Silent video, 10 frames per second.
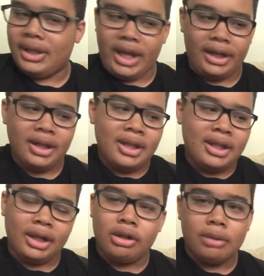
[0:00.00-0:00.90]
Like,
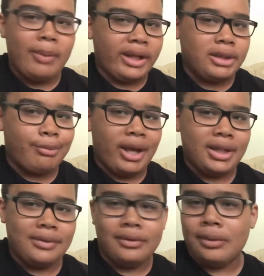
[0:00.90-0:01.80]
I called back to
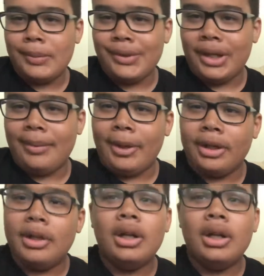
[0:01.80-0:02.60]
past films, which I like,